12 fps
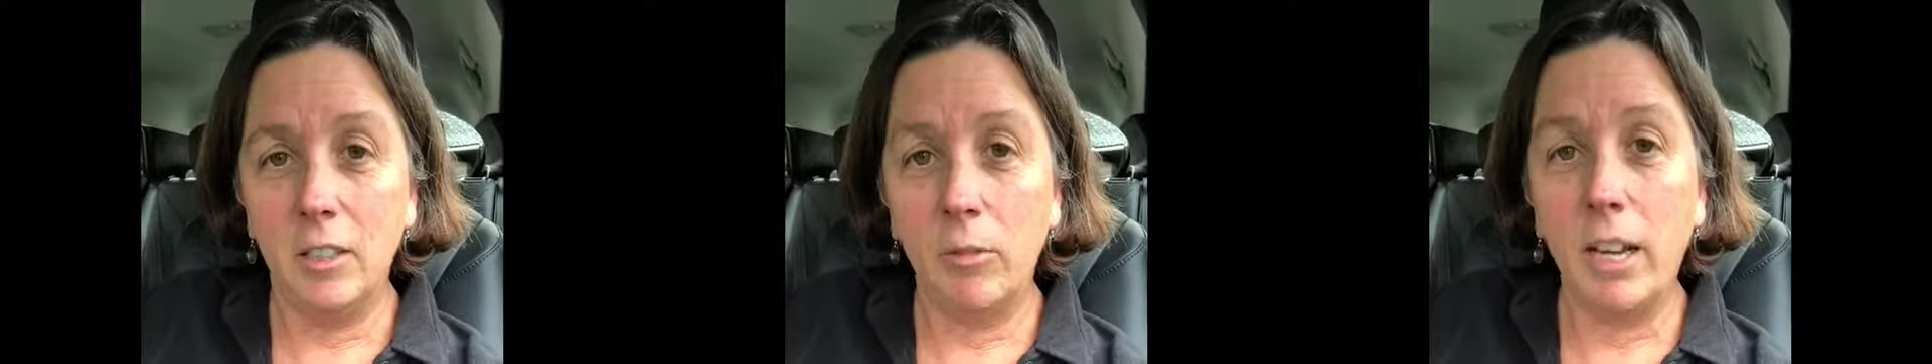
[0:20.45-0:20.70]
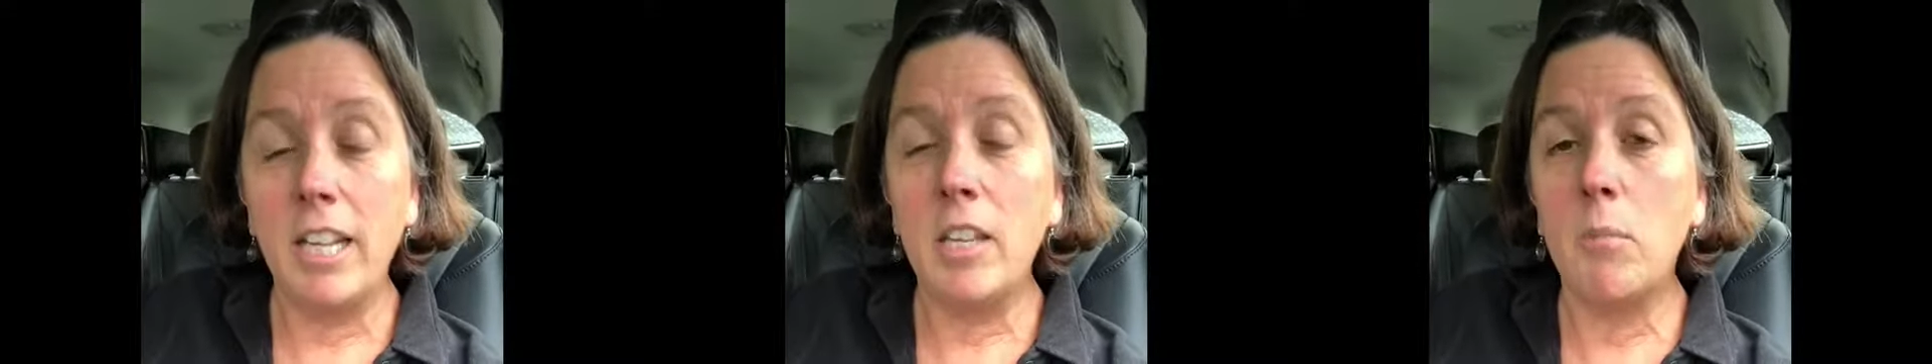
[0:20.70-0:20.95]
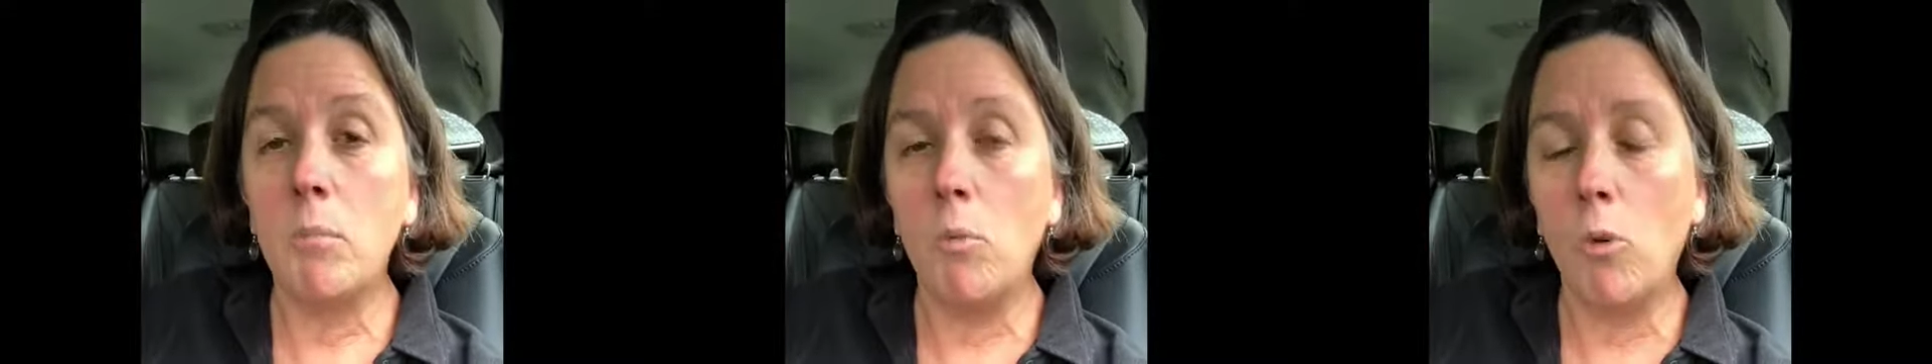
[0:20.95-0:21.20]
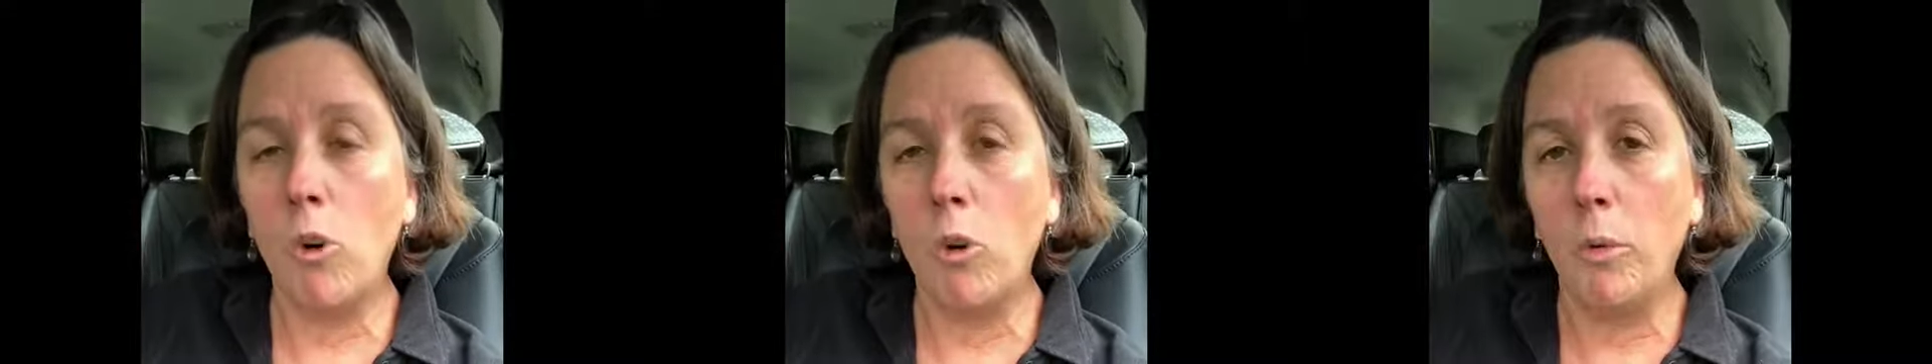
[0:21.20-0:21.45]
right? The
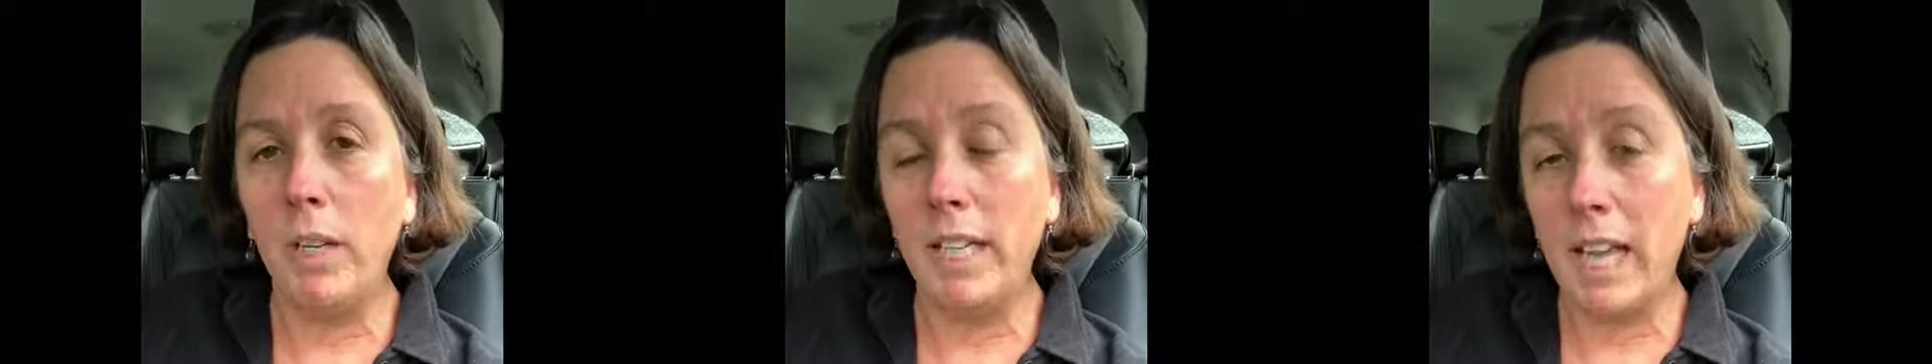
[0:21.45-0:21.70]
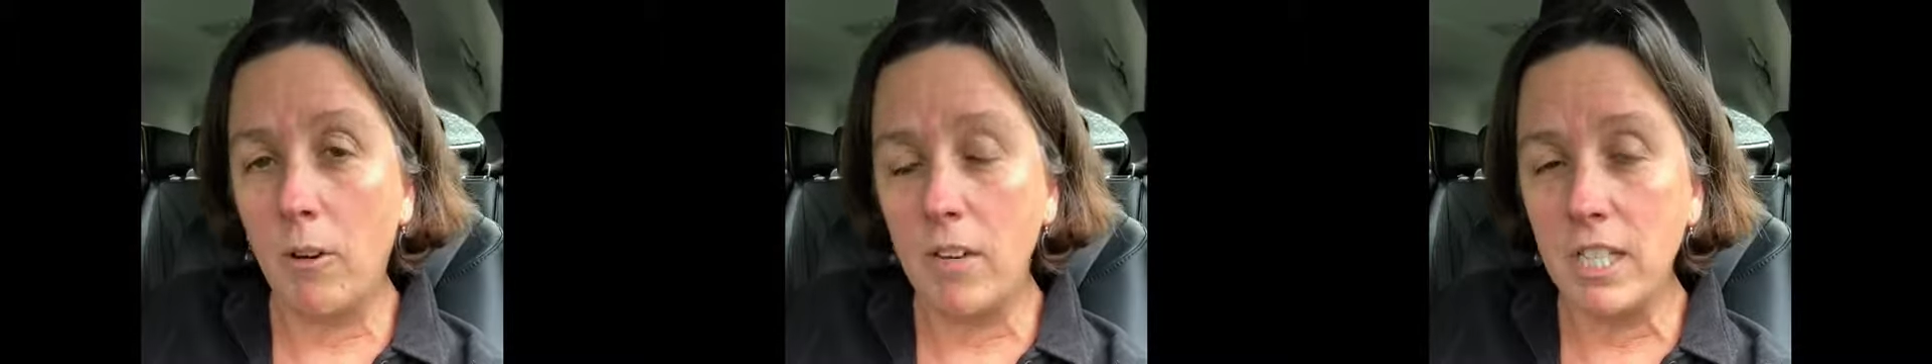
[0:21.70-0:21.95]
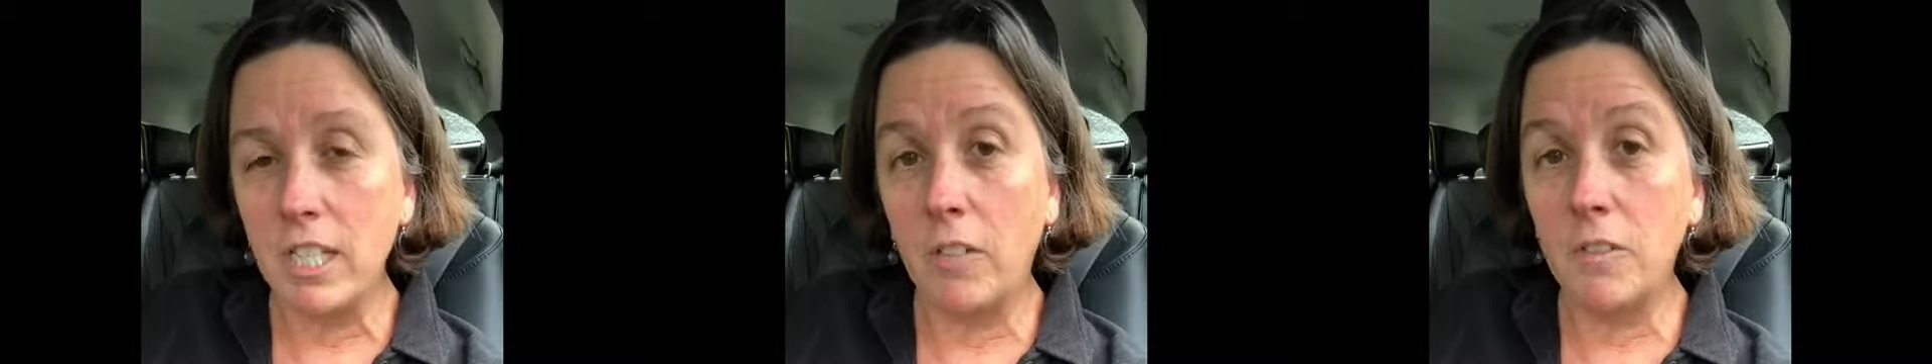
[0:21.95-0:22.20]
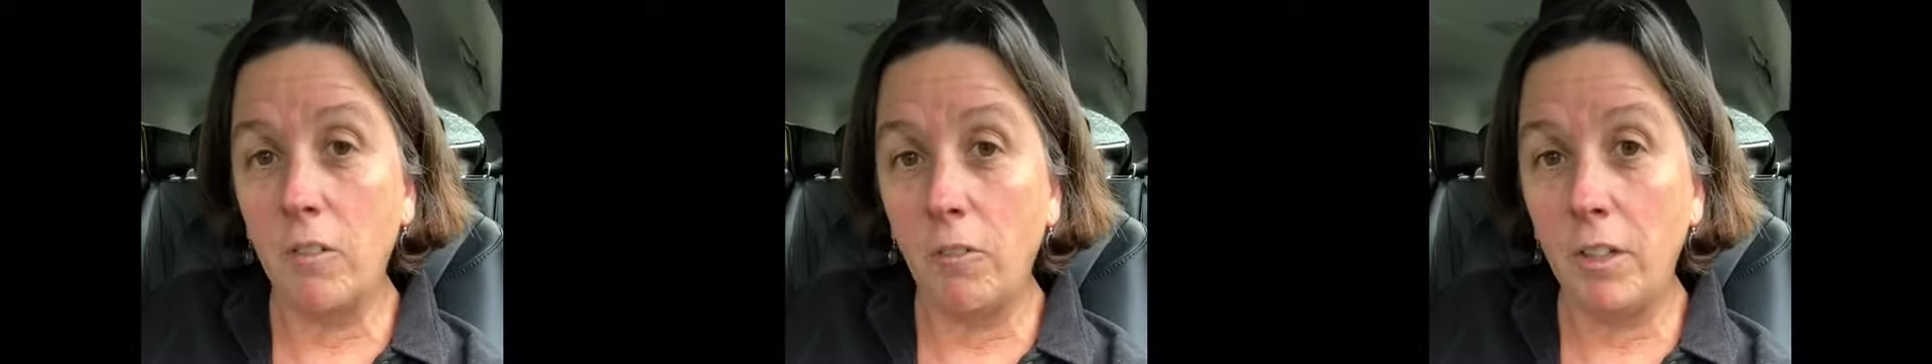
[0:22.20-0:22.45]
more we allow
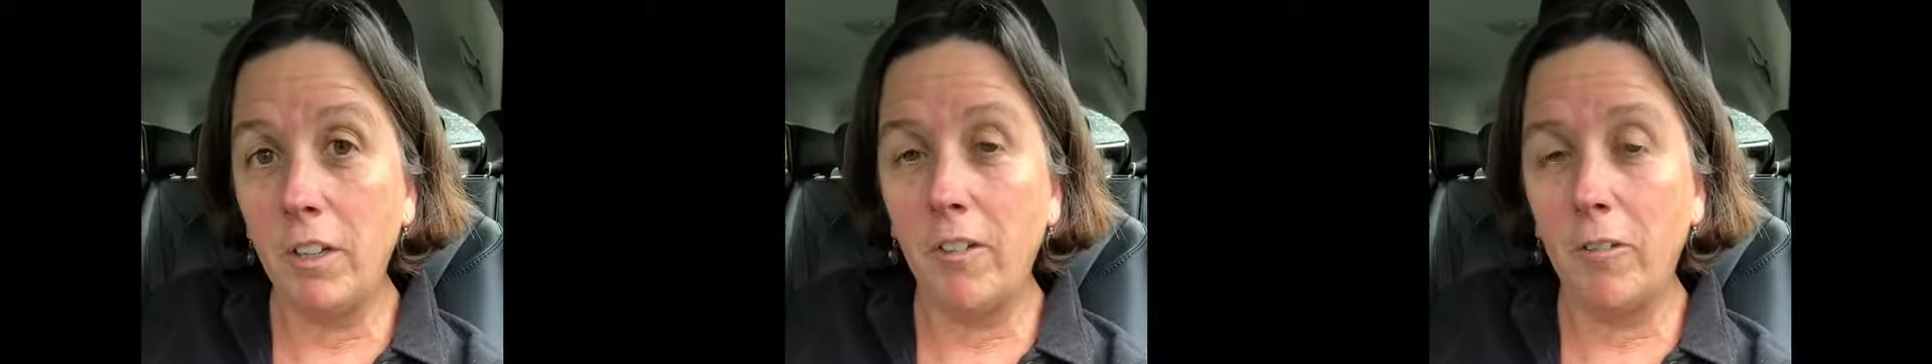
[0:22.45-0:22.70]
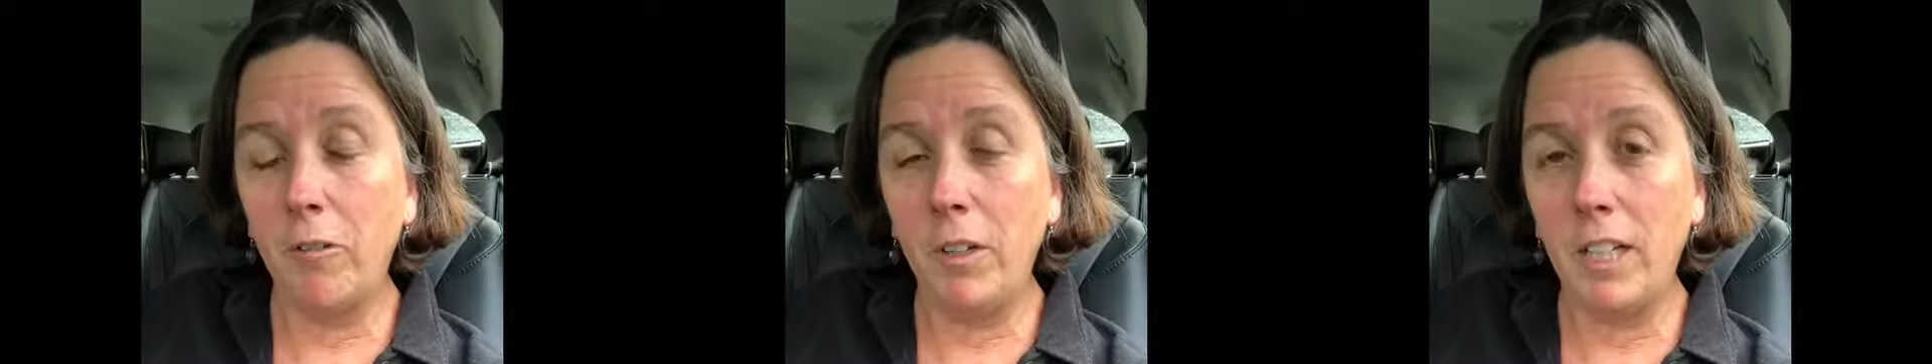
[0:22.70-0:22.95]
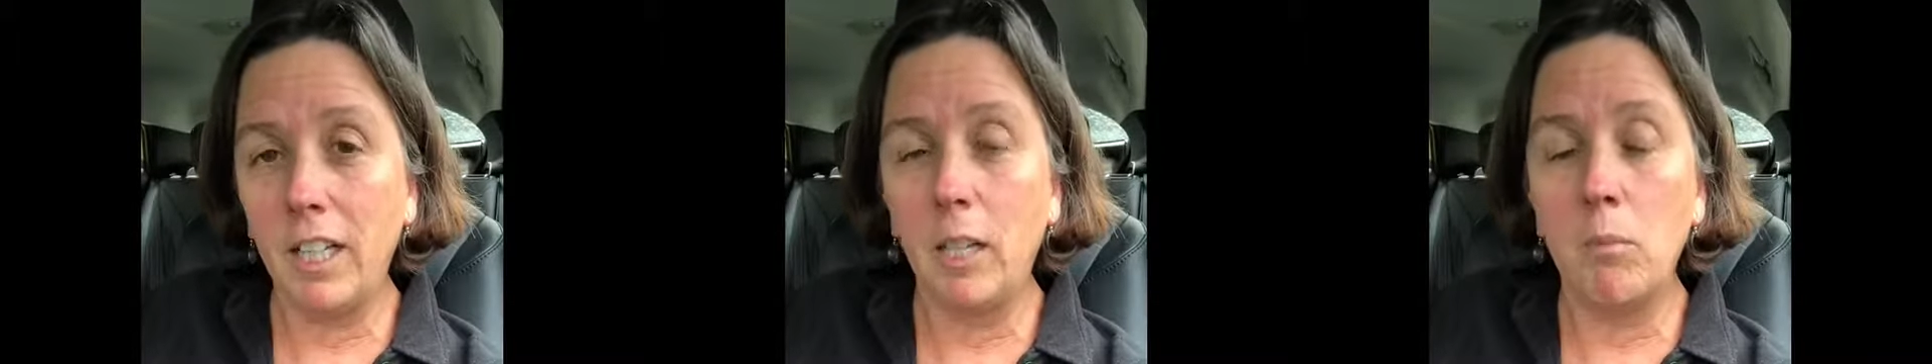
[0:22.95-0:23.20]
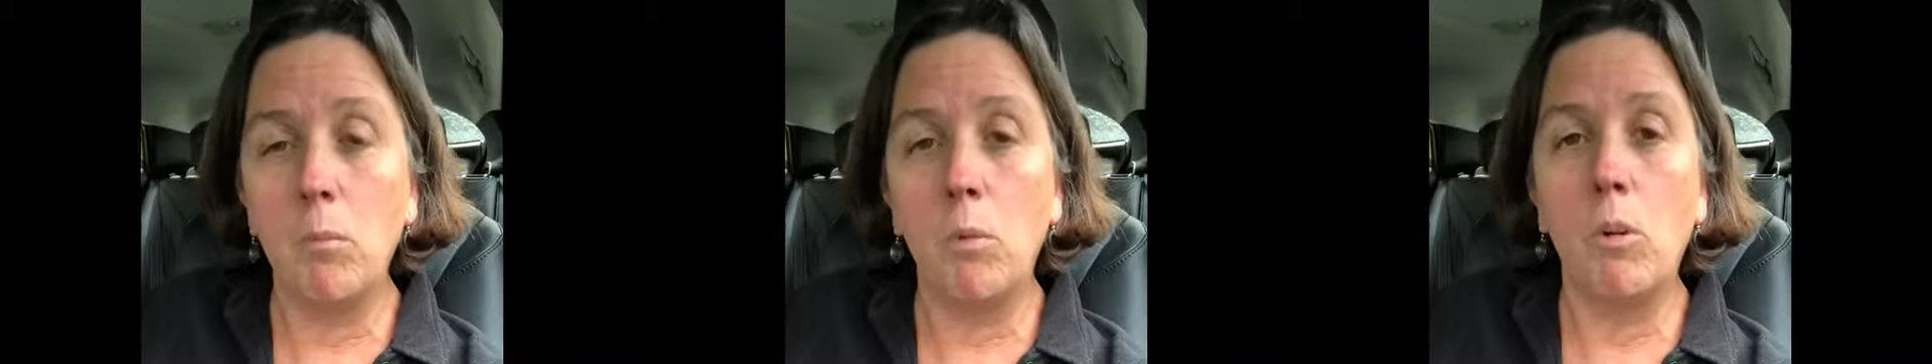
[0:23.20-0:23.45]
ourselves to feel the feeling,
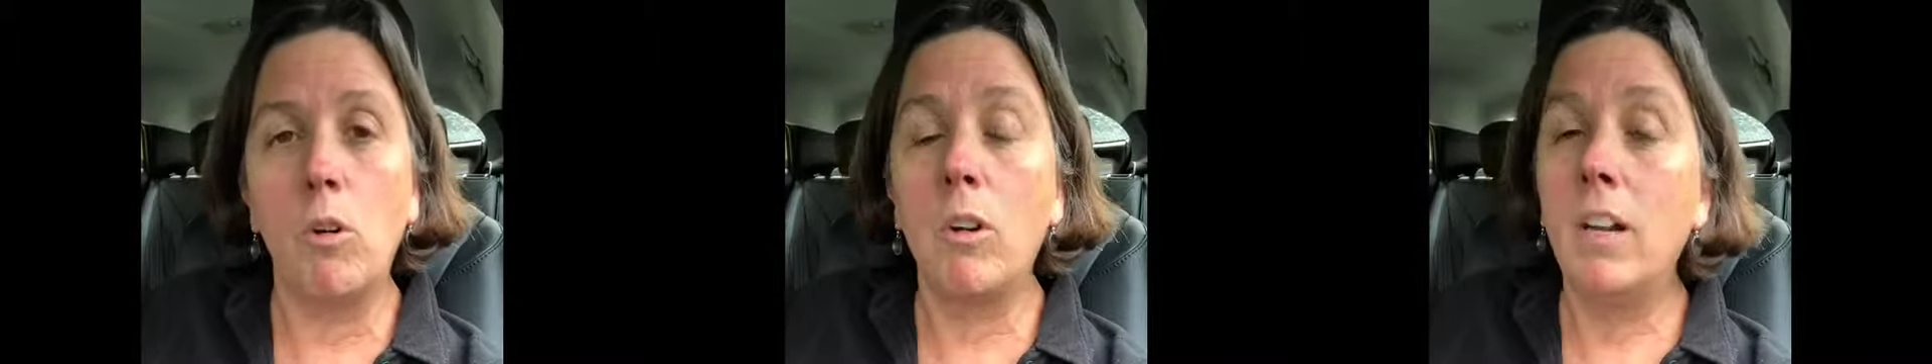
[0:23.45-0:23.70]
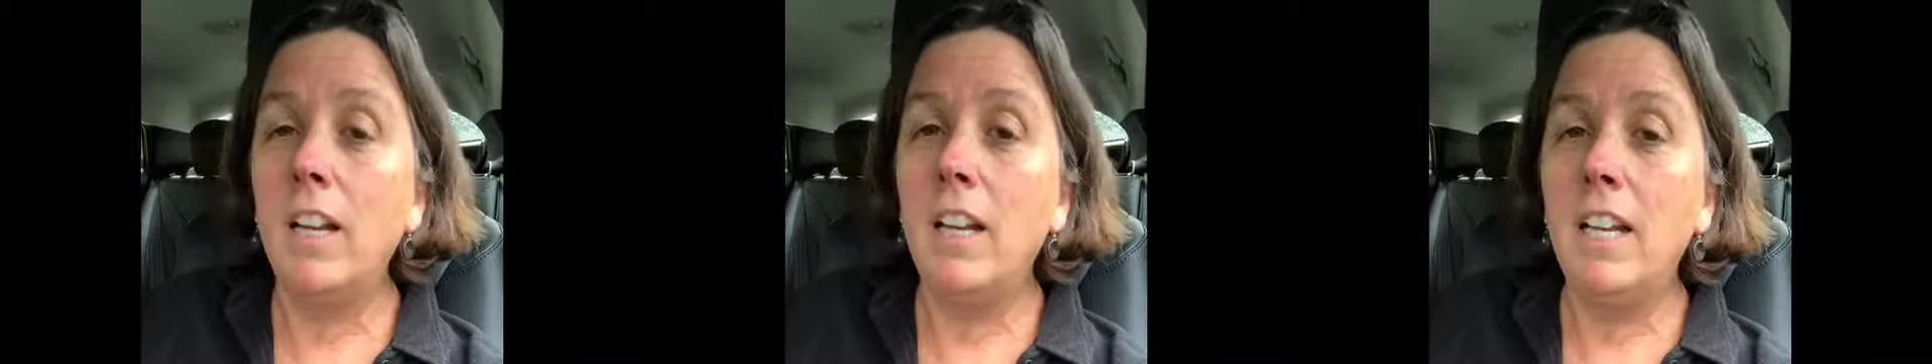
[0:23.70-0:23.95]
the more,